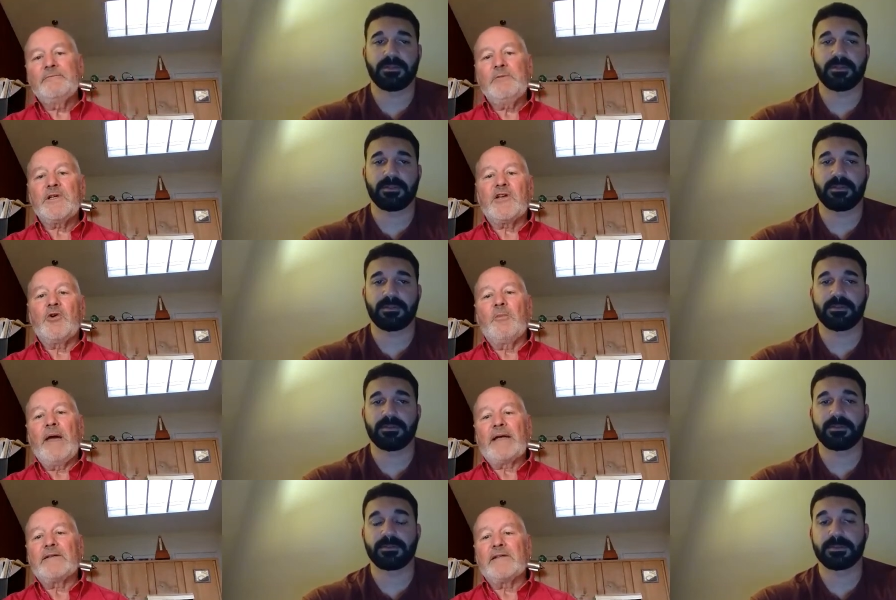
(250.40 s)
Speaker 1: We could go
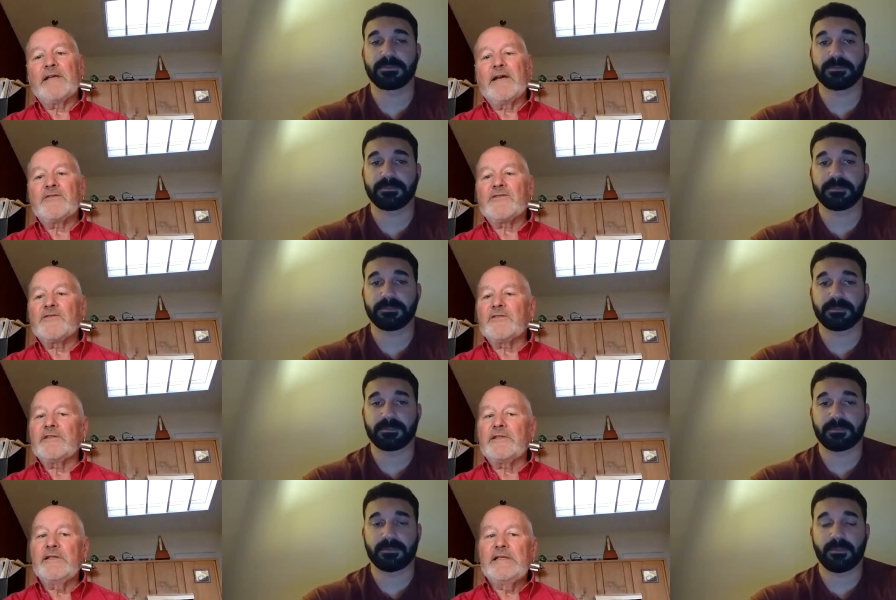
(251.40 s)
back to the garrison
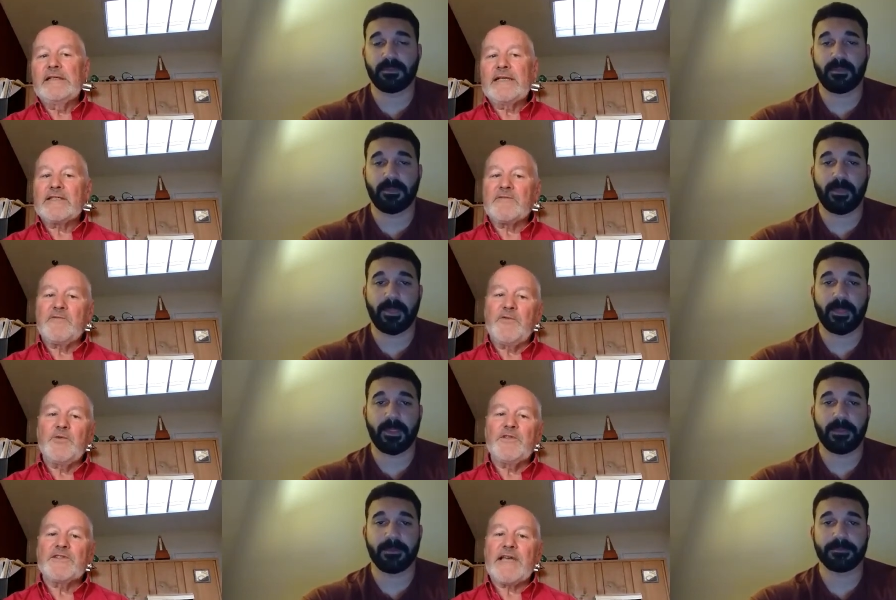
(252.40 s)
early, get some food
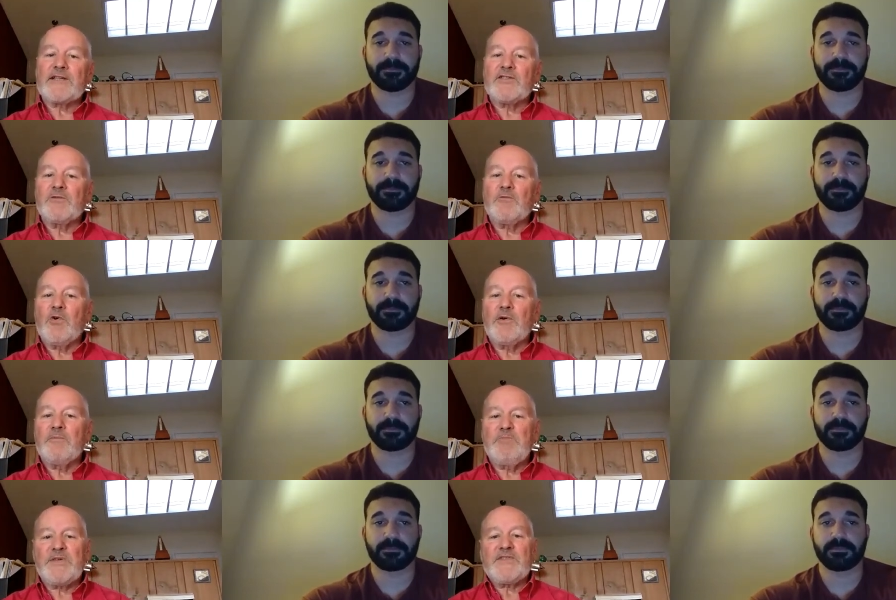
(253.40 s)
that's actually warm,
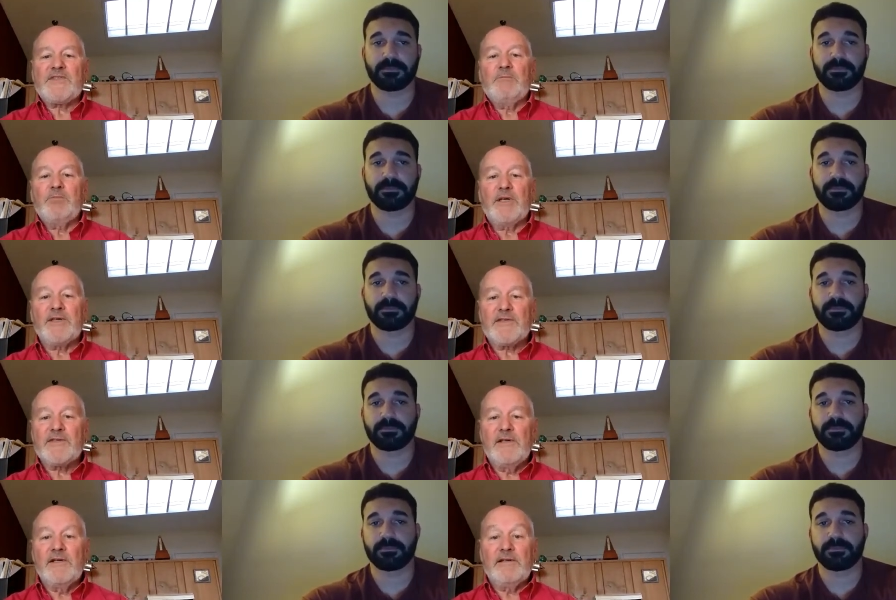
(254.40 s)
piss someplace
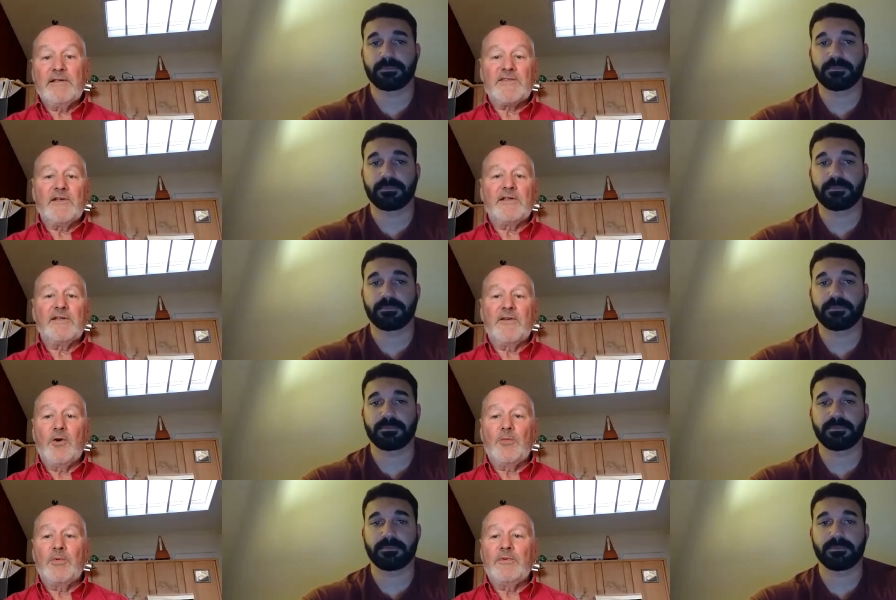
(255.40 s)
that's not in the
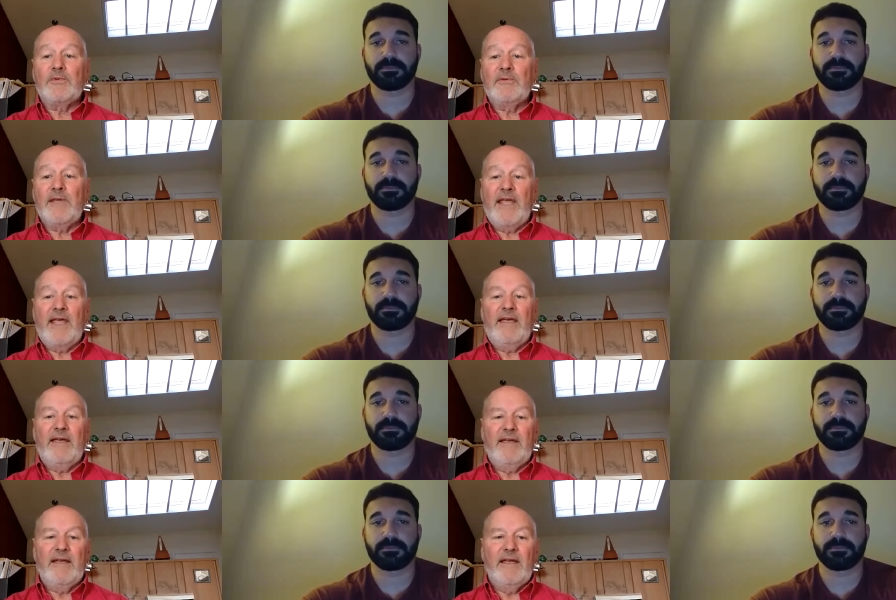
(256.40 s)
open. Yeah,
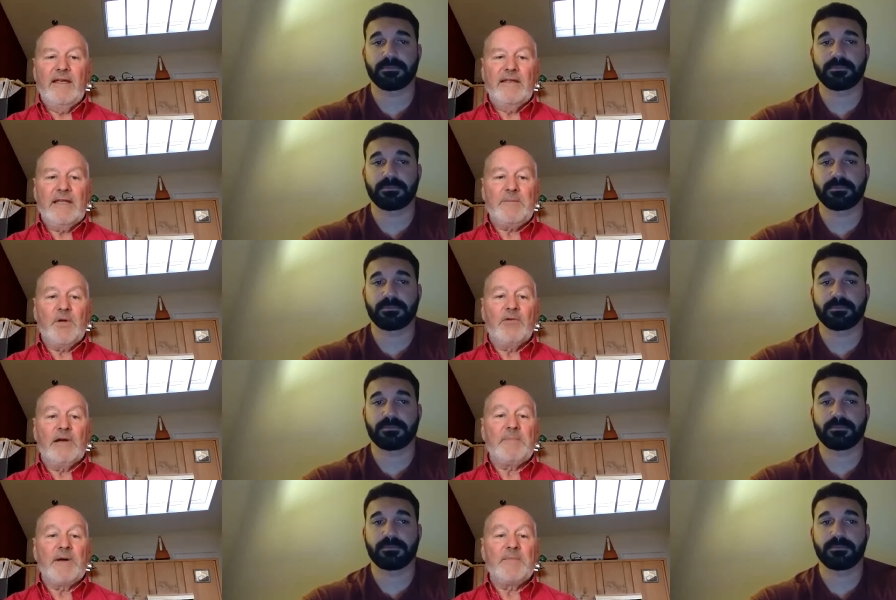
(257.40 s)
that'd be all
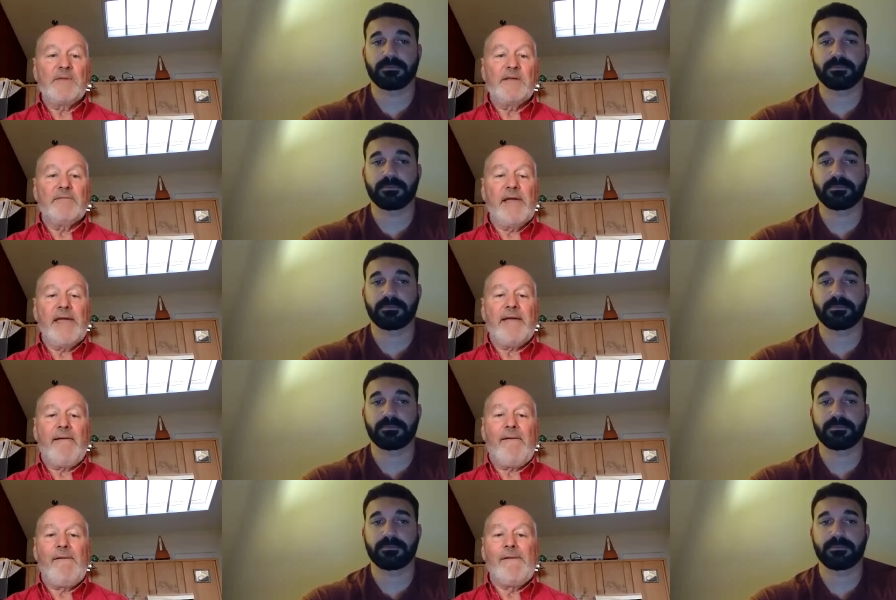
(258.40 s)
right by me. Hey,
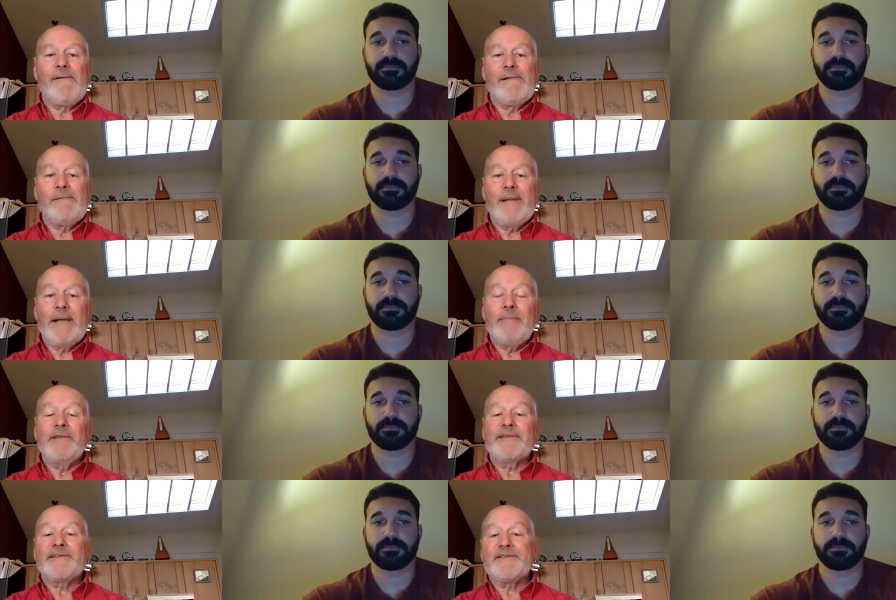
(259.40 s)
maybe
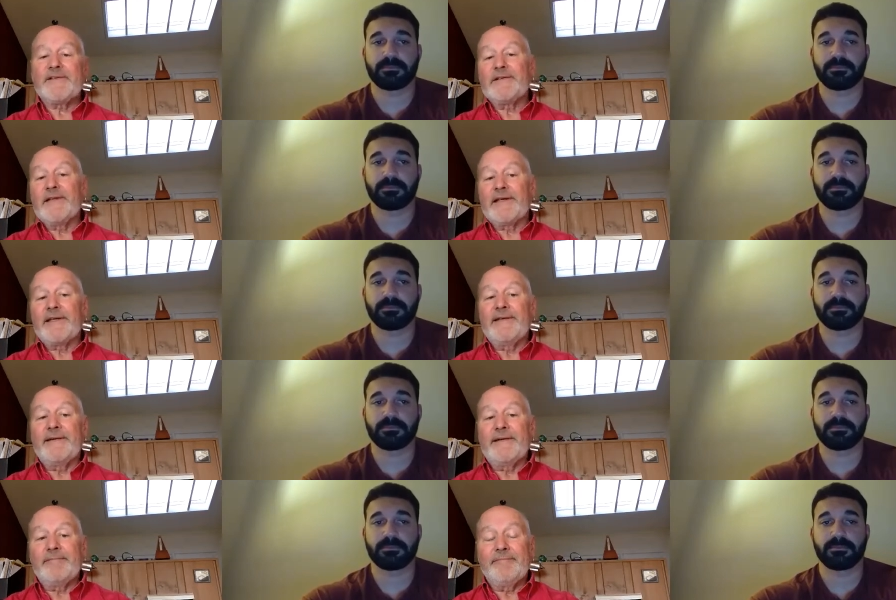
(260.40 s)
this is our lucky
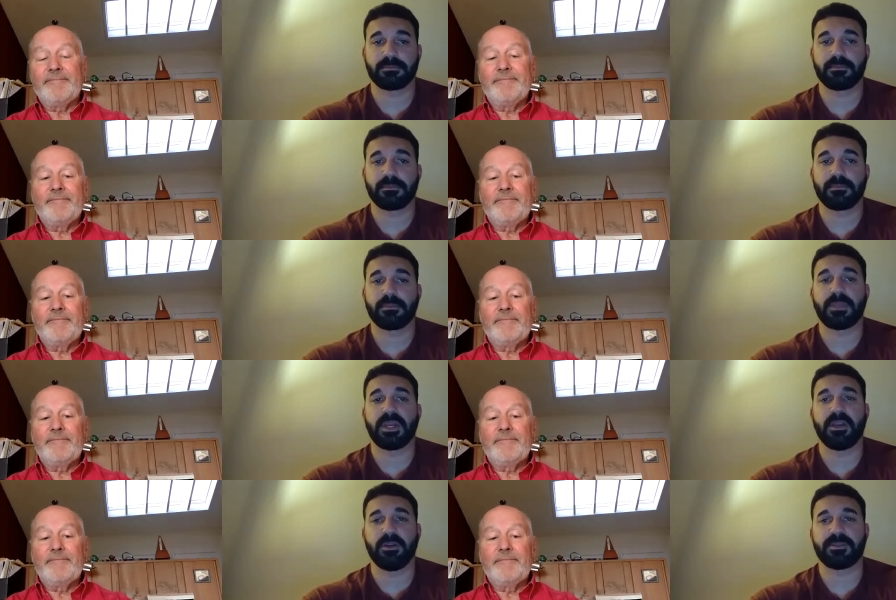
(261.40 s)
day. I
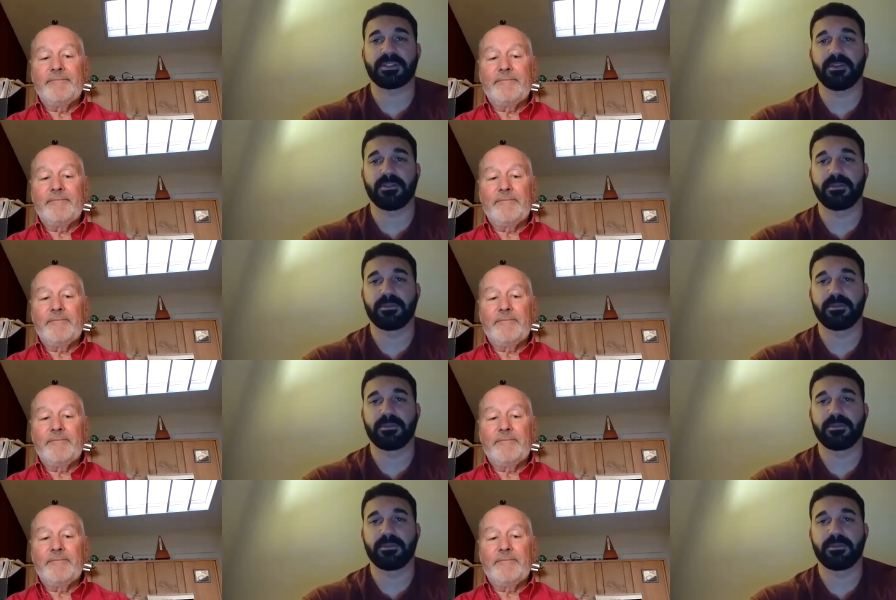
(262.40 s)
hope so.